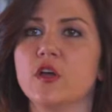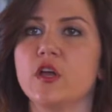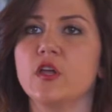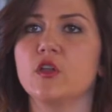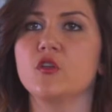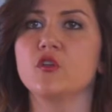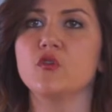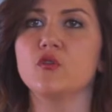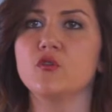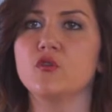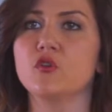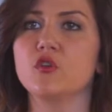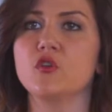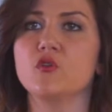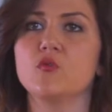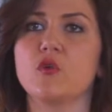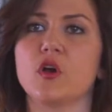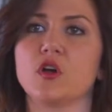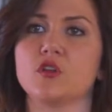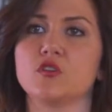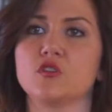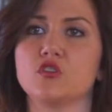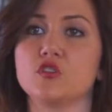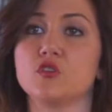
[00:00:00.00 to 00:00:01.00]
and who you
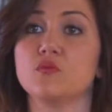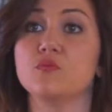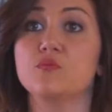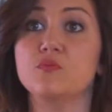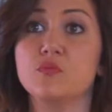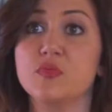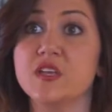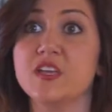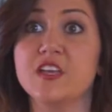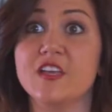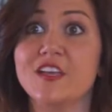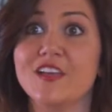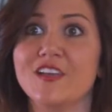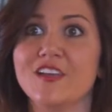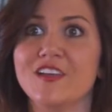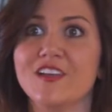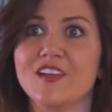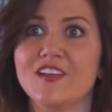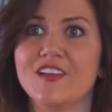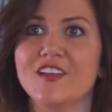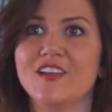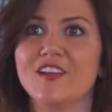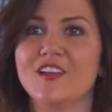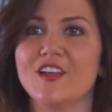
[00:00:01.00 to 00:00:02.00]
want to be
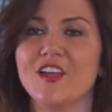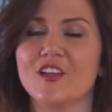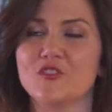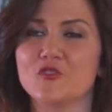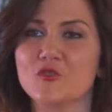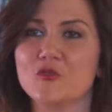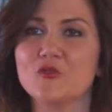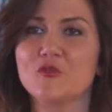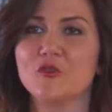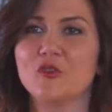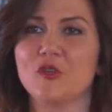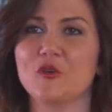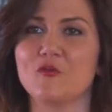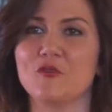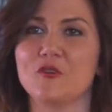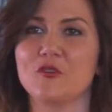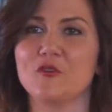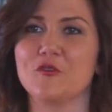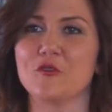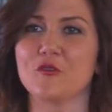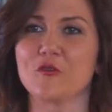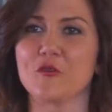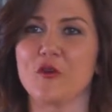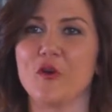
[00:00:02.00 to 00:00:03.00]
truly when
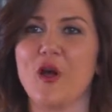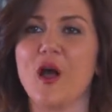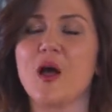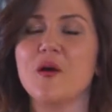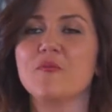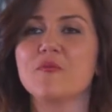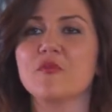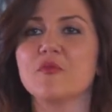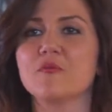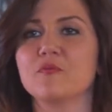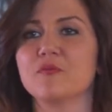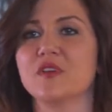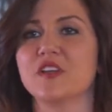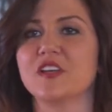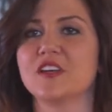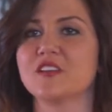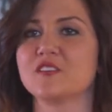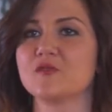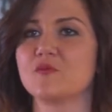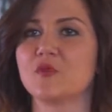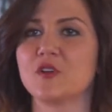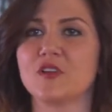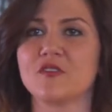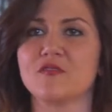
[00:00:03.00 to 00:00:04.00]
you grow up.
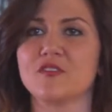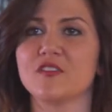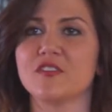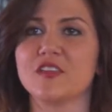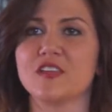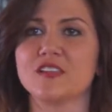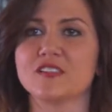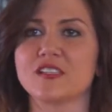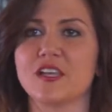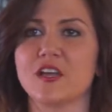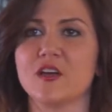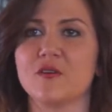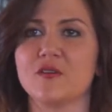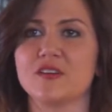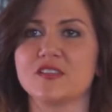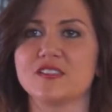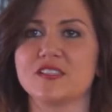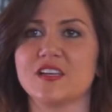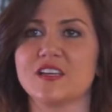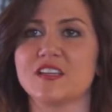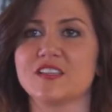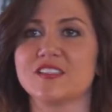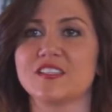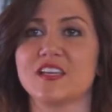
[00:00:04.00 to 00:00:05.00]
Because one of the things I always
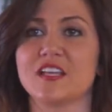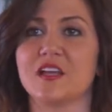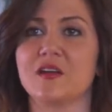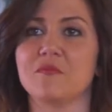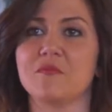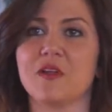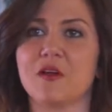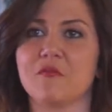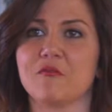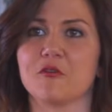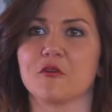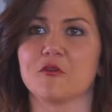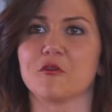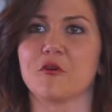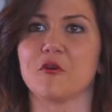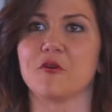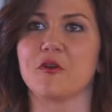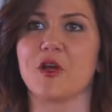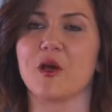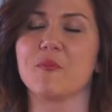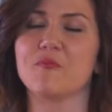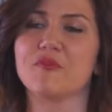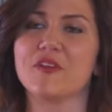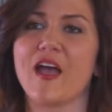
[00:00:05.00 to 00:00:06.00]
say is that I'm never
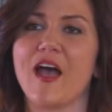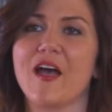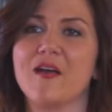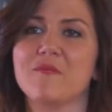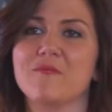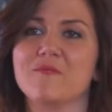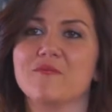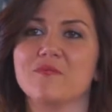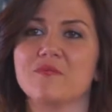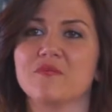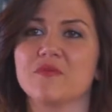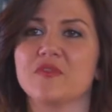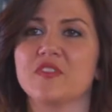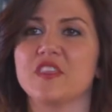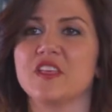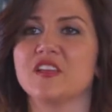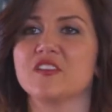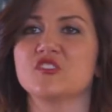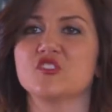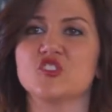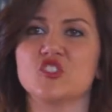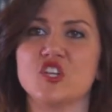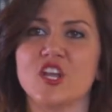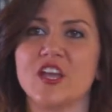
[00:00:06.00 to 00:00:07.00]
grown up yet.
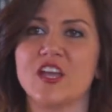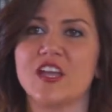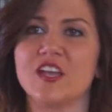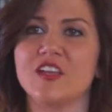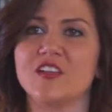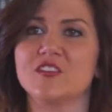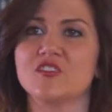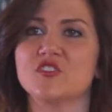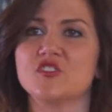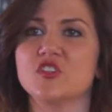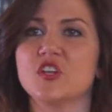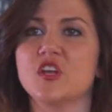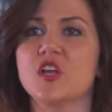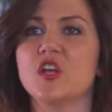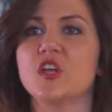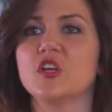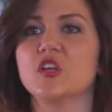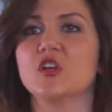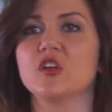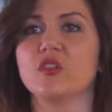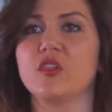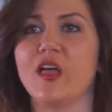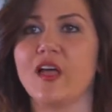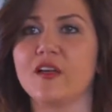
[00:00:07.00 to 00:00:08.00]
Things change,
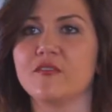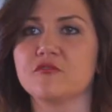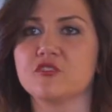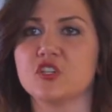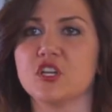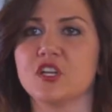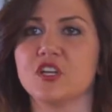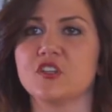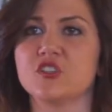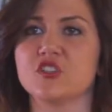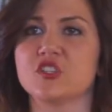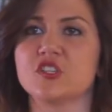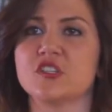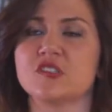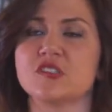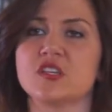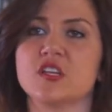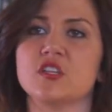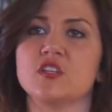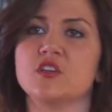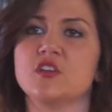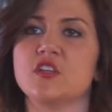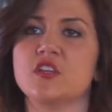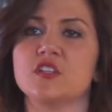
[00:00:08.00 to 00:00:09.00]
your life changes,
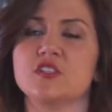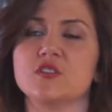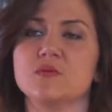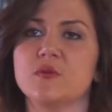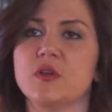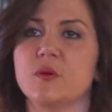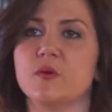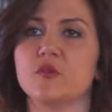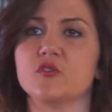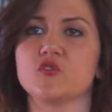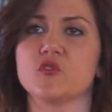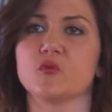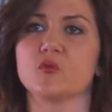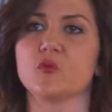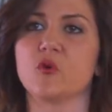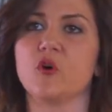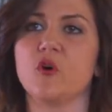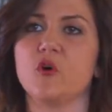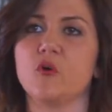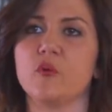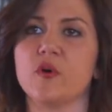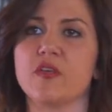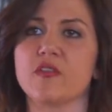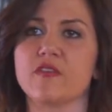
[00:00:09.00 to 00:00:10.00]
and you need to be able to
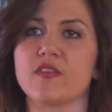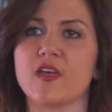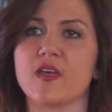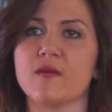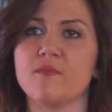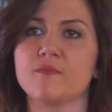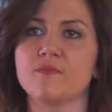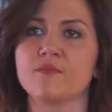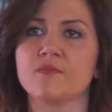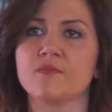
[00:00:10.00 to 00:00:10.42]
roll with it.